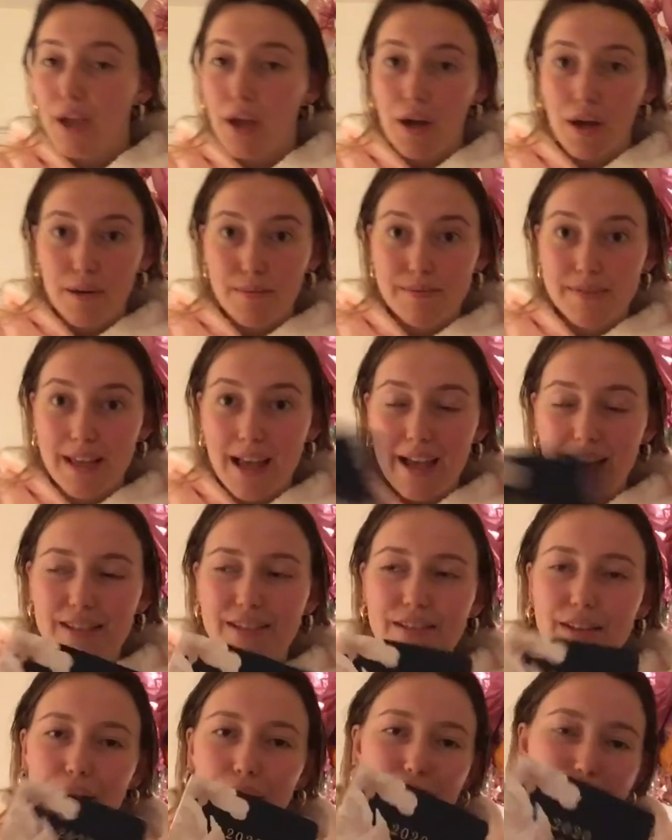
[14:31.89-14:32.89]
Obsessed.
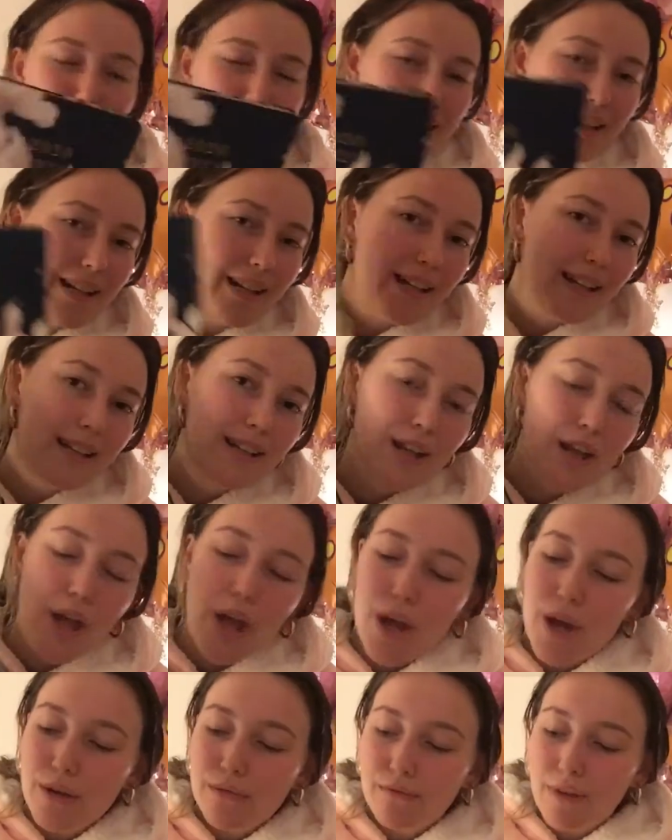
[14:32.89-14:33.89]
So I'm just gonna
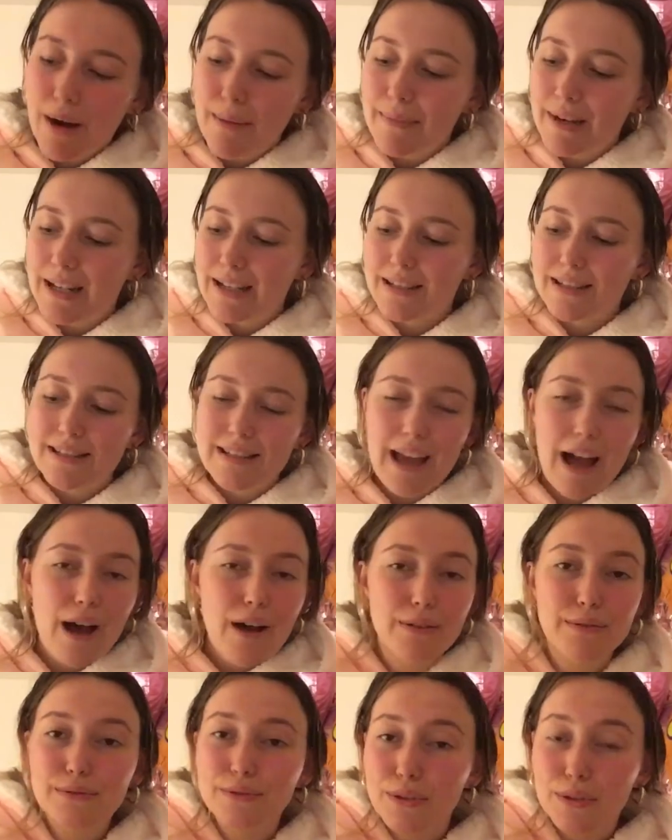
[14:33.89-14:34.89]
write my lists
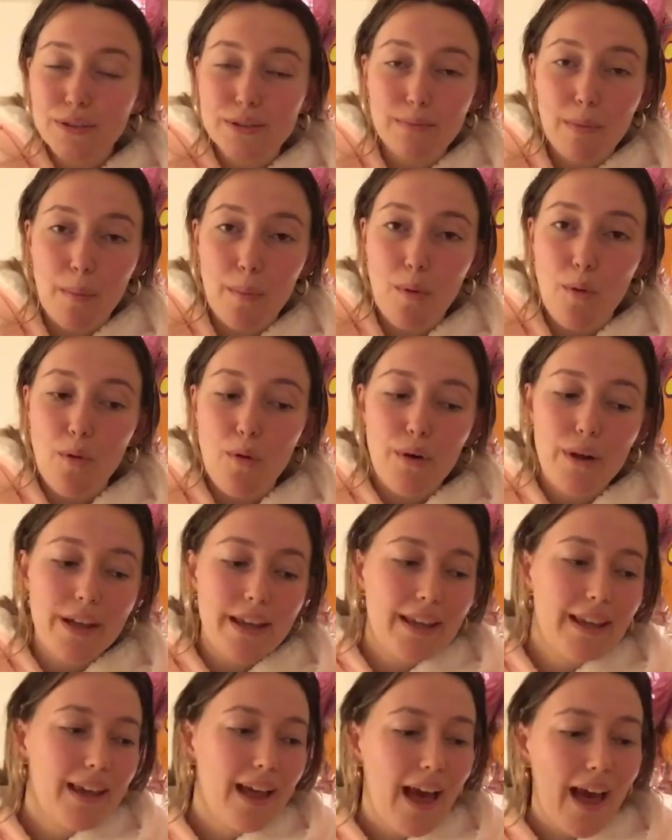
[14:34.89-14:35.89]
out, talk to my
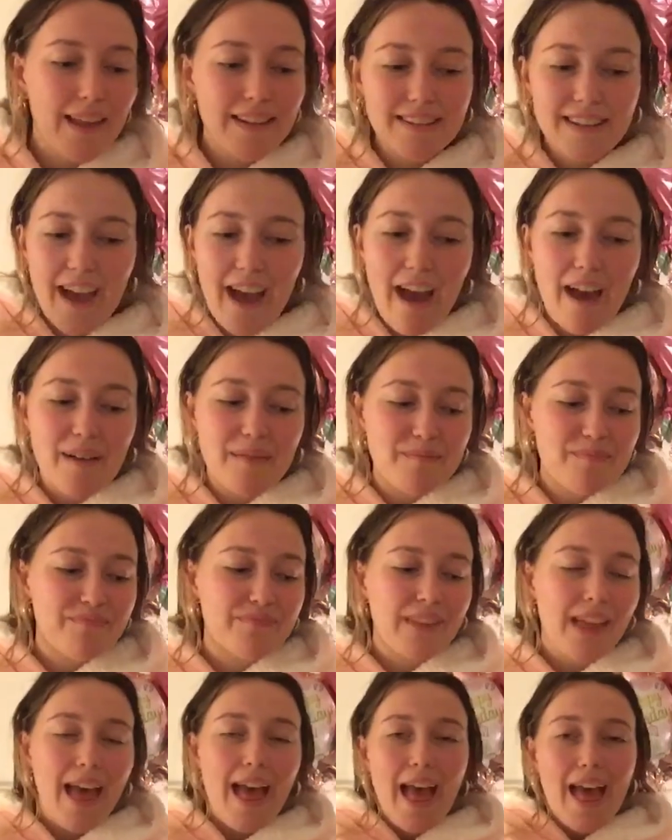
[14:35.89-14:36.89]
boy, and yeah,
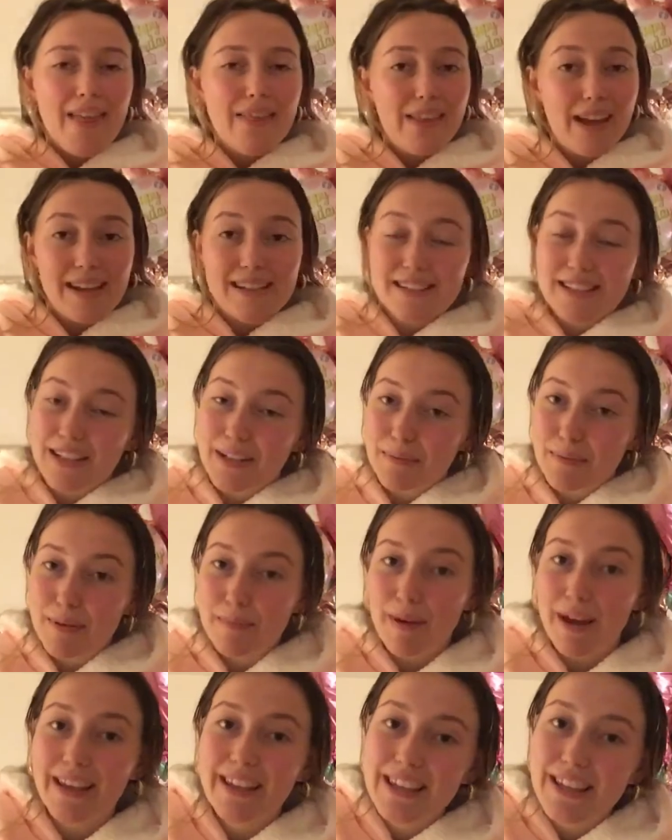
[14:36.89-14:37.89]
that's gonna be
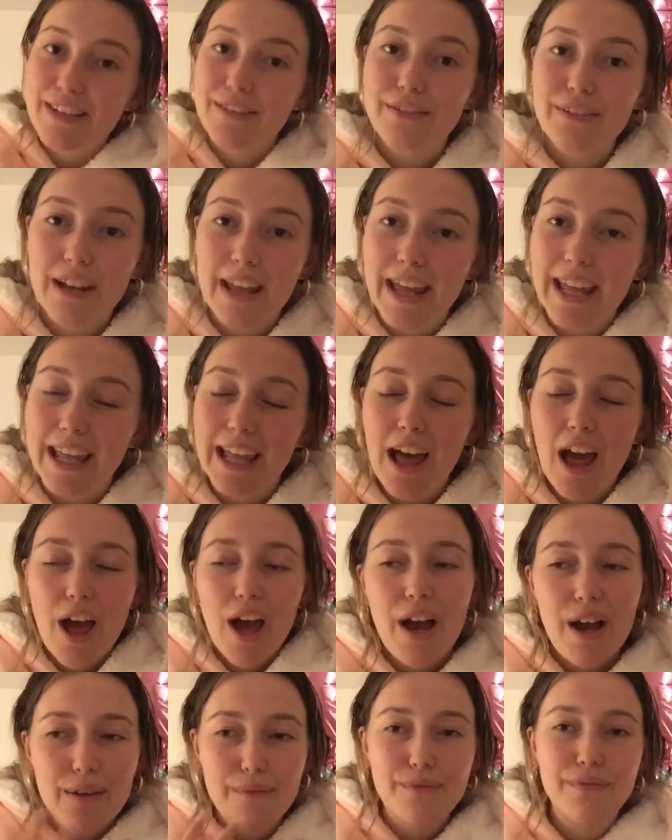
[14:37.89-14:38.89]
my evening.
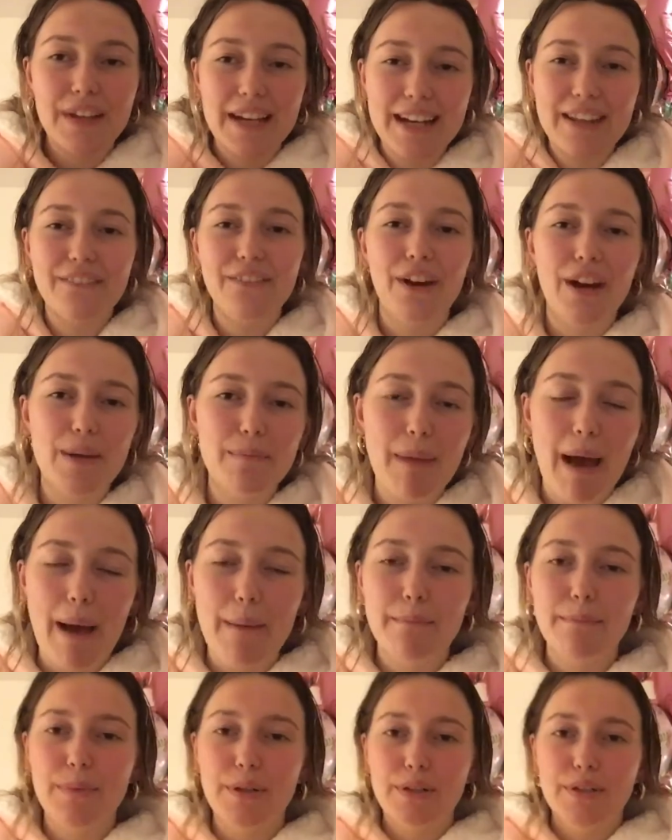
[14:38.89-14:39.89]
I'm feeling very
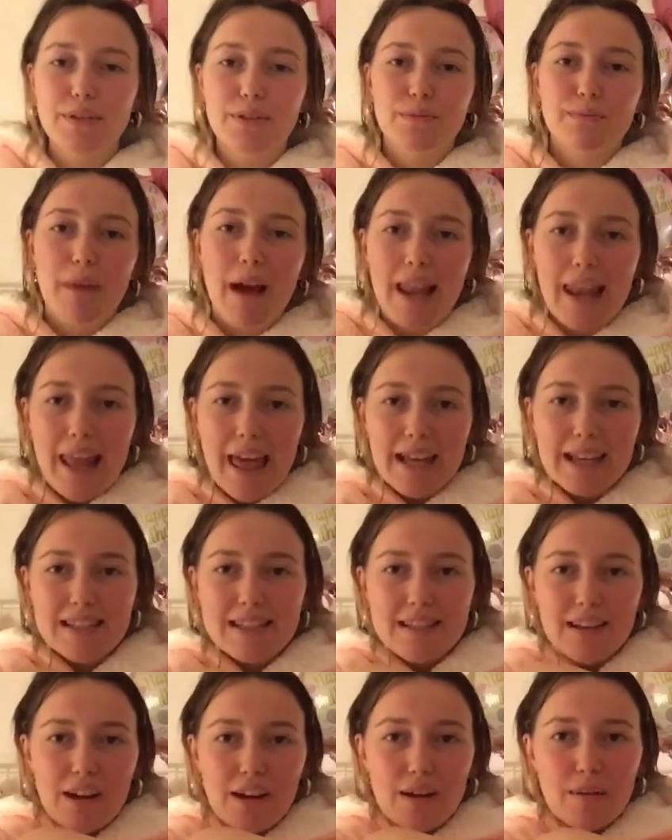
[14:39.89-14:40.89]
pampered, my legs
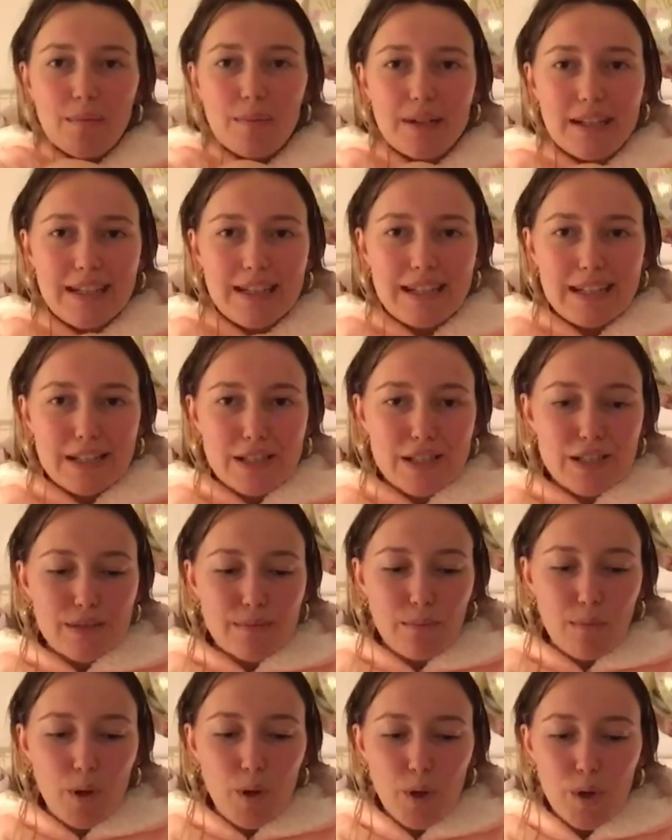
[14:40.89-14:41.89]
are completely
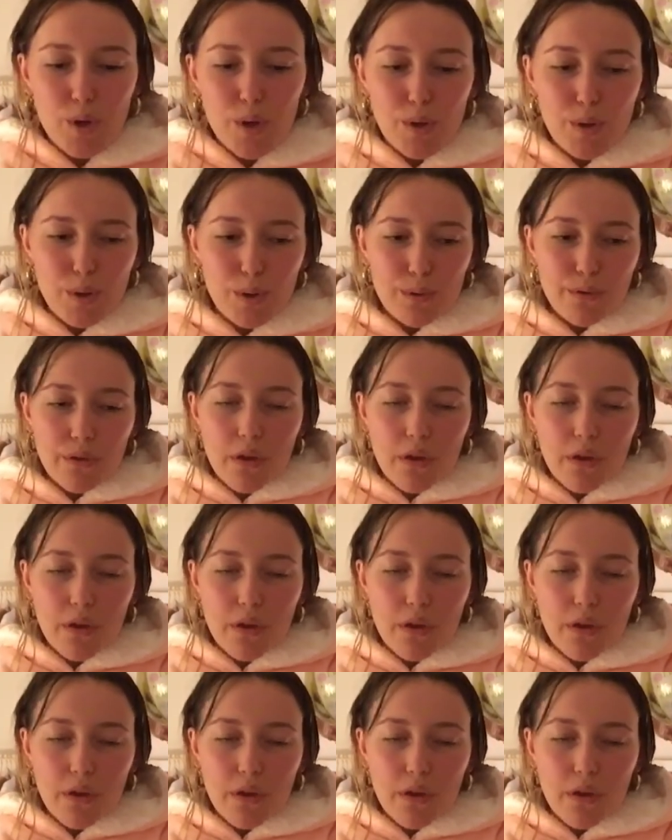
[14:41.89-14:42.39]
smooth.